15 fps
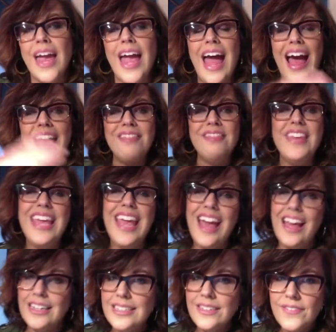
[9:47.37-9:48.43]
at the
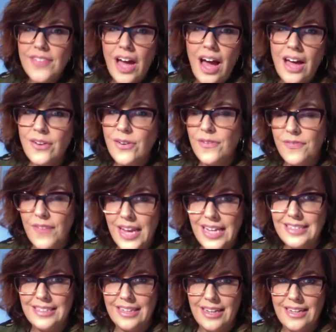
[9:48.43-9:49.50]
end of the 100
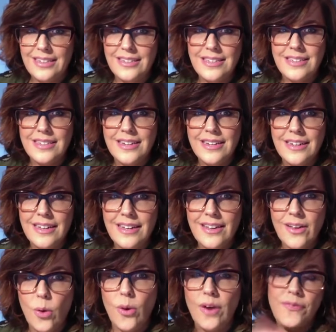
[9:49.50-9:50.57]
faces,
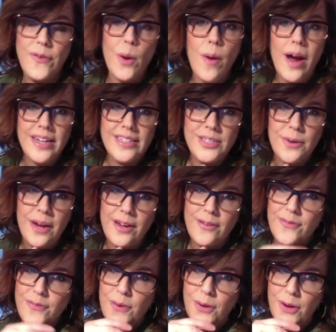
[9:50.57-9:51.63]
or if I wanted to, I
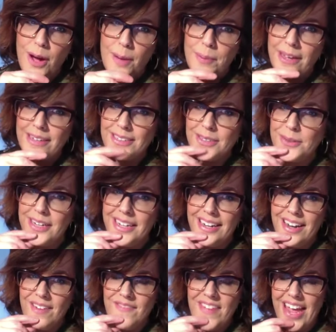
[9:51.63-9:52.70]
could photocopy it and do it in
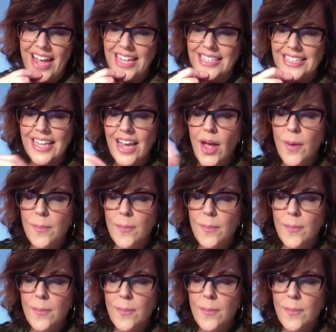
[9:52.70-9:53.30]
advance.